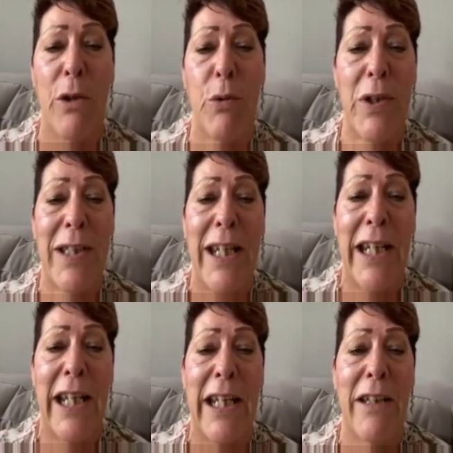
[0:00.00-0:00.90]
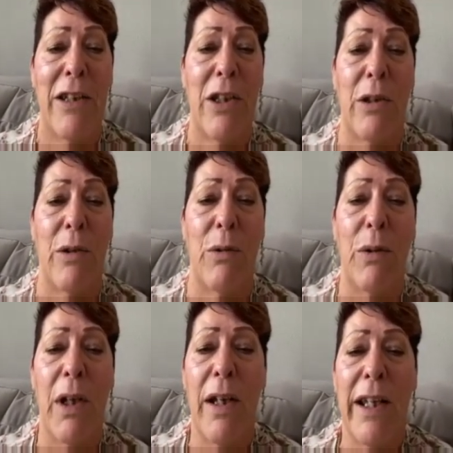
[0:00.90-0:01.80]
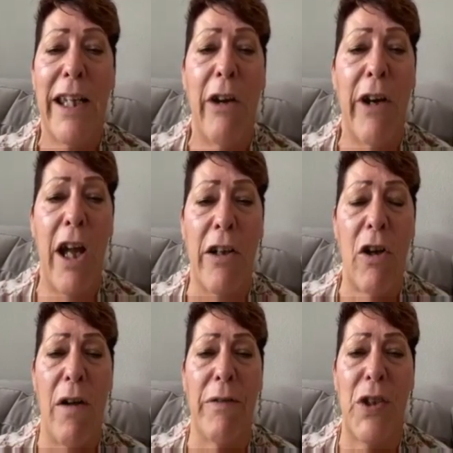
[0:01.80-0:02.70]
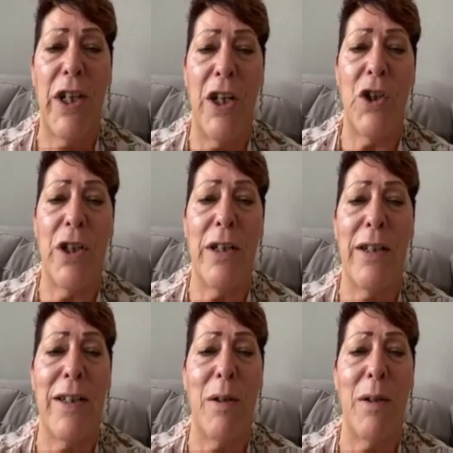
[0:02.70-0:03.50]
interested in to carry on conversations.